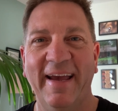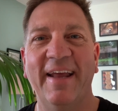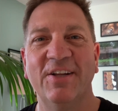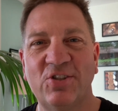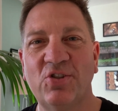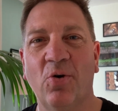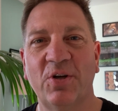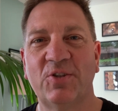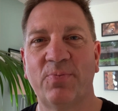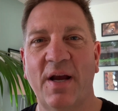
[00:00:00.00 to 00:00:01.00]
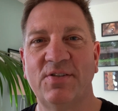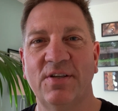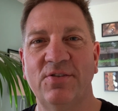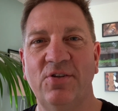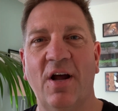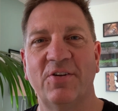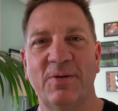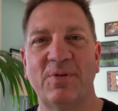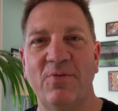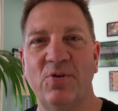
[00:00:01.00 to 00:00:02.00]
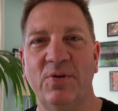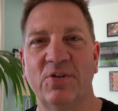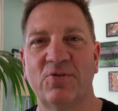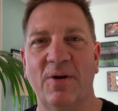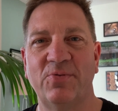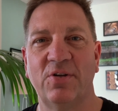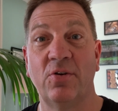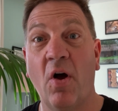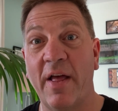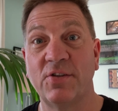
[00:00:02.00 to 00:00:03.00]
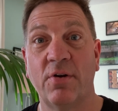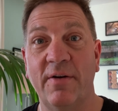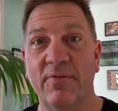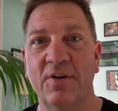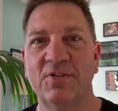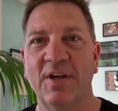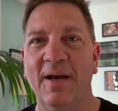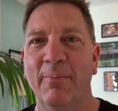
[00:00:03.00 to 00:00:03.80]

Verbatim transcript: and it so expresses, you know how sometimes you read the scripture and you go, oh, that's a great verse.